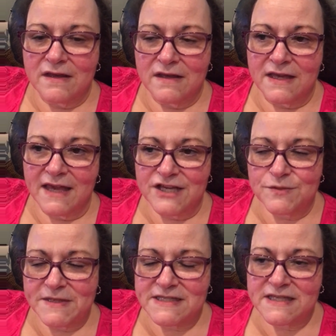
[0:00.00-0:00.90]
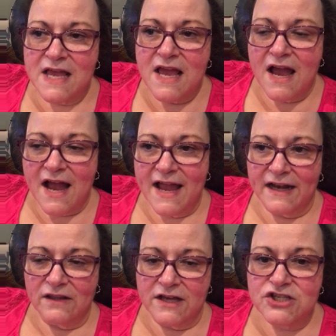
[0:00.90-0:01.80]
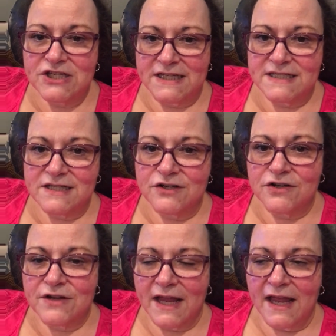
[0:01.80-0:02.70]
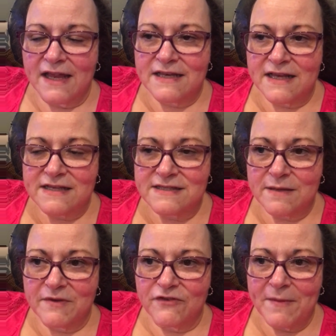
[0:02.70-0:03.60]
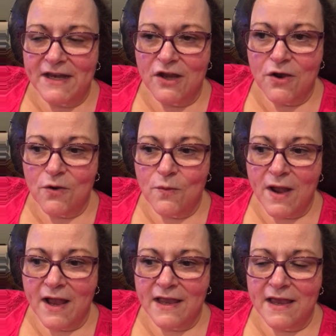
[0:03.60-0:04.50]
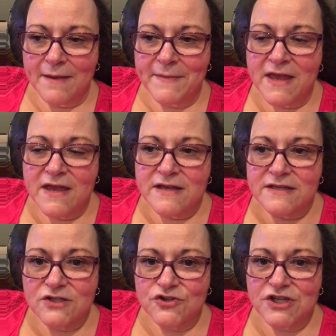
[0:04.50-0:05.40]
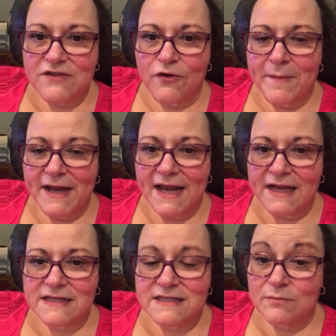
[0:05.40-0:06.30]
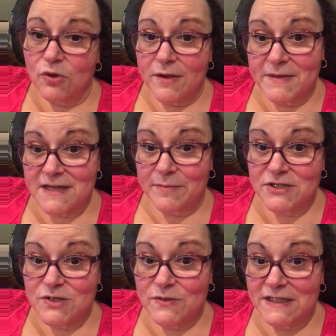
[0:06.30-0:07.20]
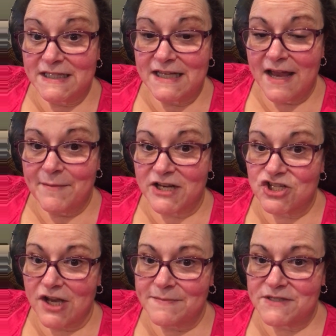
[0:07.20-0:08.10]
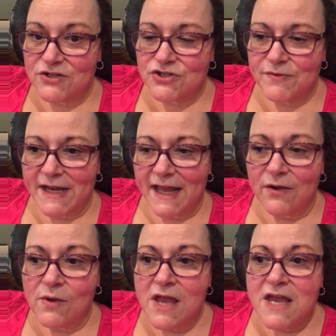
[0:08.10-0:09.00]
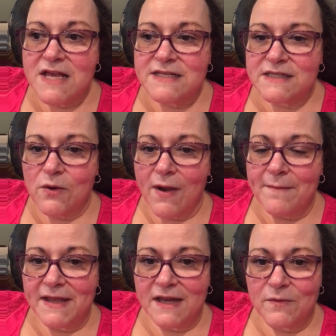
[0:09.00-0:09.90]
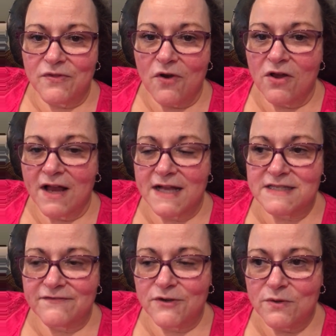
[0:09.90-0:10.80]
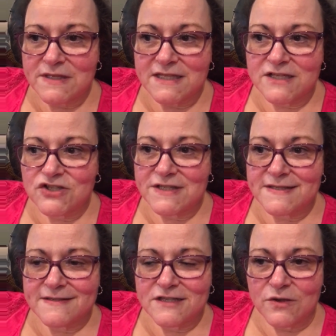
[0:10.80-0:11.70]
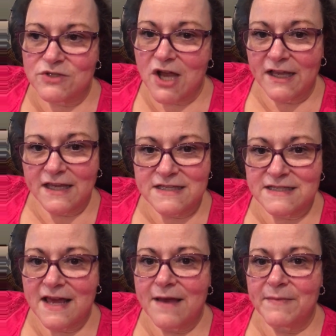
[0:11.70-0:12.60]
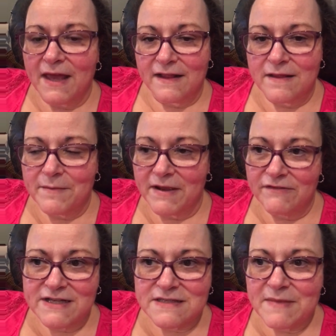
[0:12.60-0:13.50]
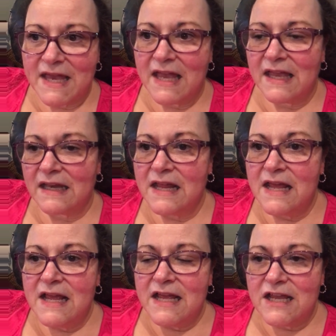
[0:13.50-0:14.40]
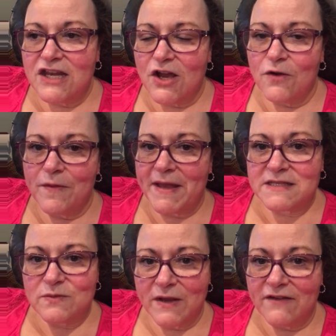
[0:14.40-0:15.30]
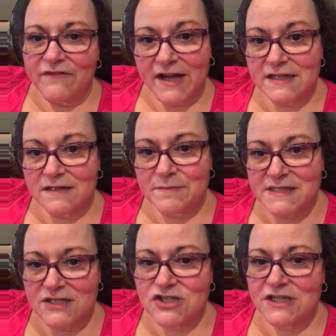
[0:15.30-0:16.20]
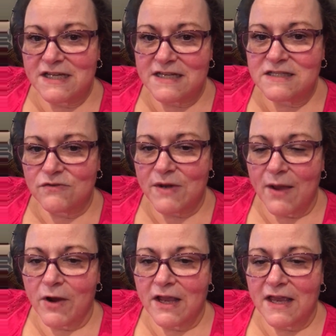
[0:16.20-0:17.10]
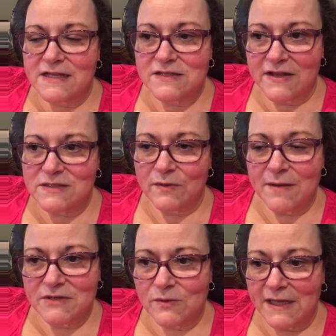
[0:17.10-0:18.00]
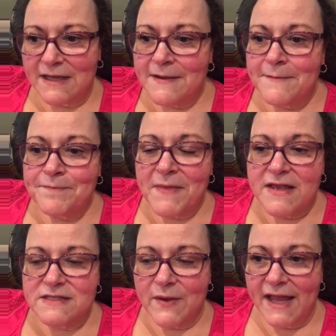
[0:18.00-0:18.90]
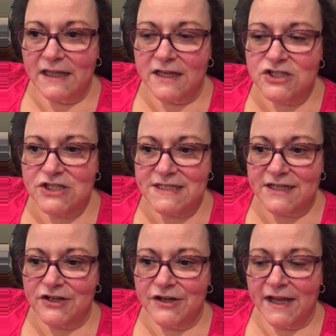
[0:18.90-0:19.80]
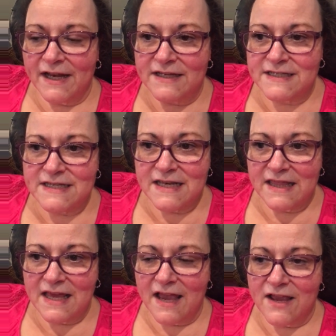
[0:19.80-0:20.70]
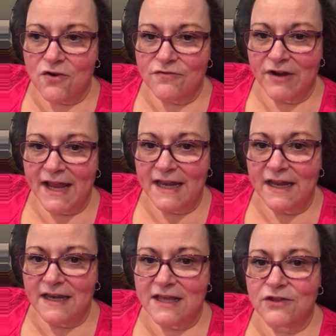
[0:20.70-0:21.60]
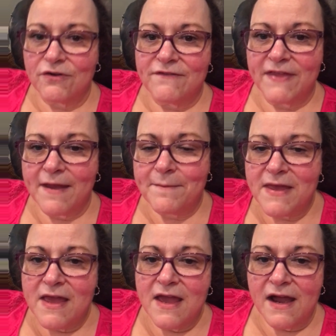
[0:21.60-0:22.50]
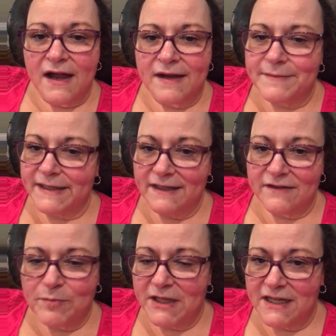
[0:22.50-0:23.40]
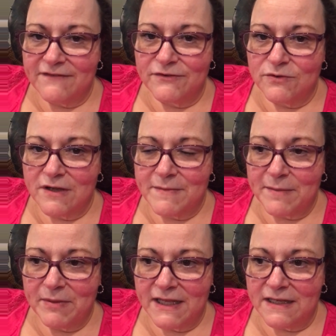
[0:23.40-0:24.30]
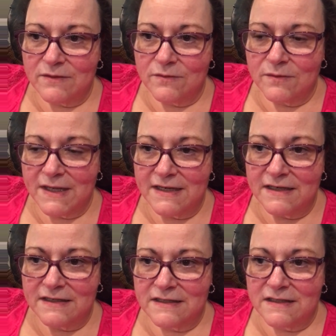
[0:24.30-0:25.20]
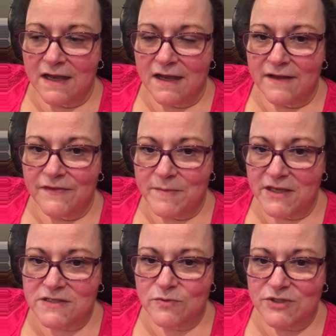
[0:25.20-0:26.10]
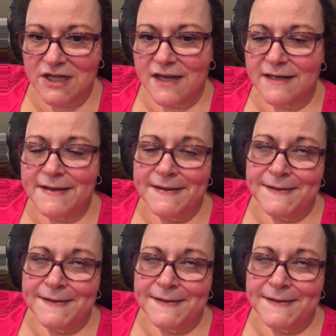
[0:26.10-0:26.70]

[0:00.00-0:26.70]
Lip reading: engagements. I had a lunch and a dinner, and as some of you may know, I am searching for my next employment opportunity. I'm on a job search right now, so I'm meeting with all kinds of folks and just talking to them, getting them my resume, and the best way to find a position is through networking, so that's what I'm doing. So I had lunch and dinner, and I didn't think I overate at either of them. I left plenty of food on my plate when the meals were done.